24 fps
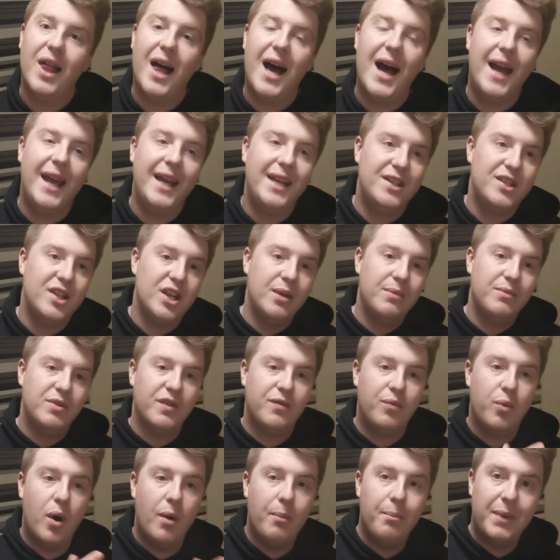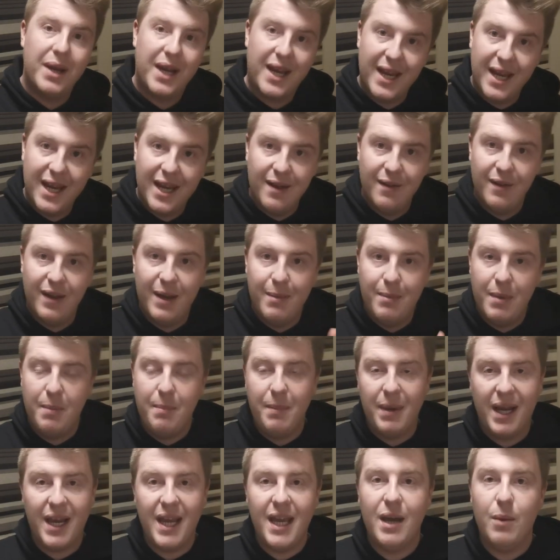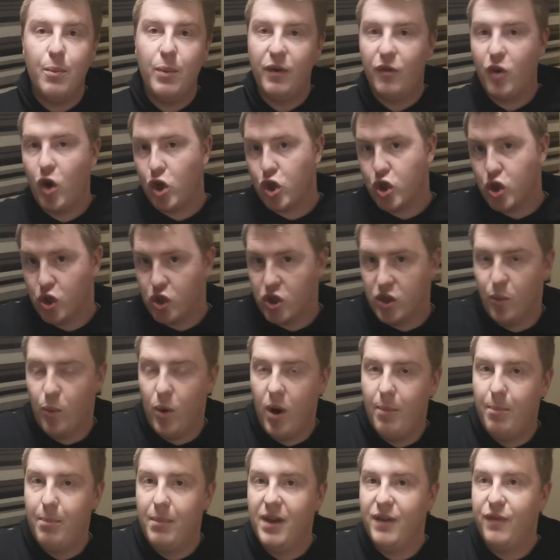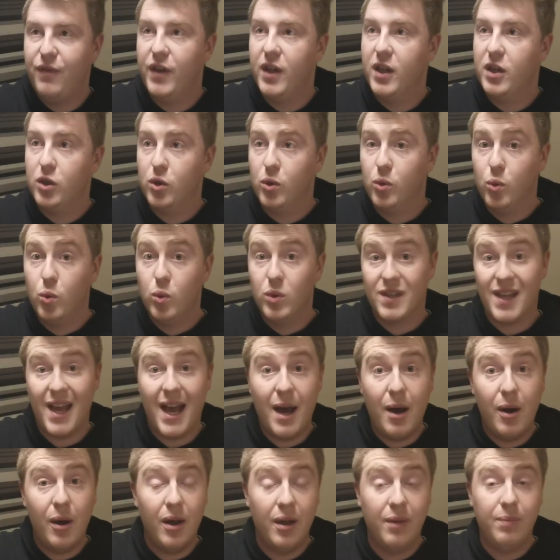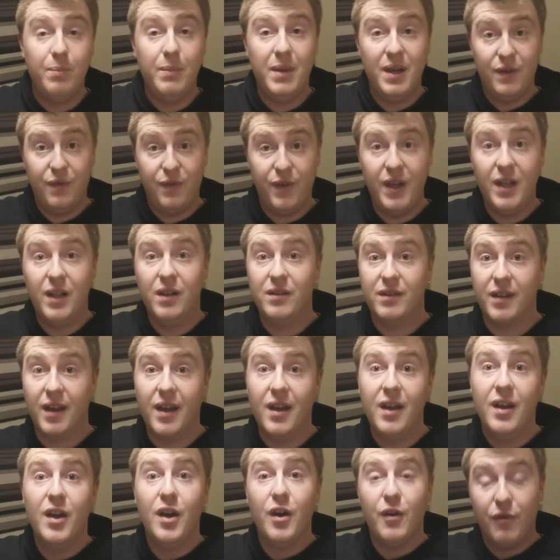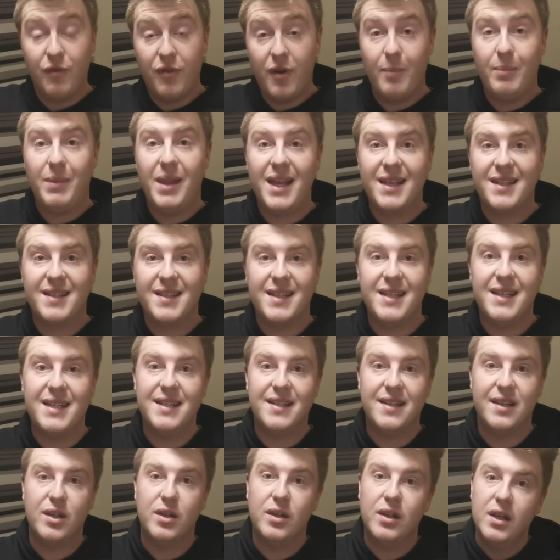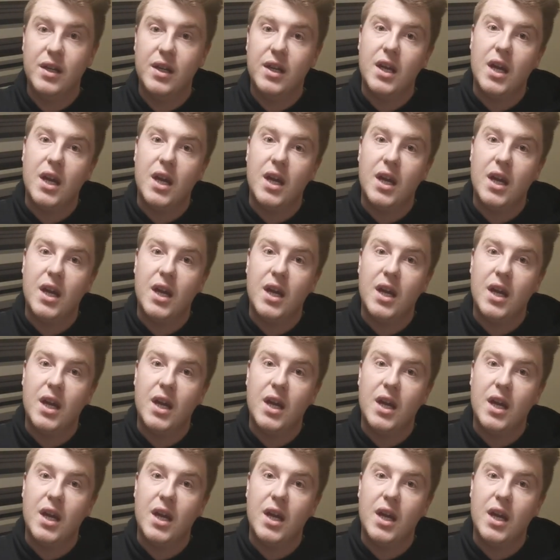like, in terms of what McGee, him and McGee, and we've got shut to one midfielder who was our midfielder from last season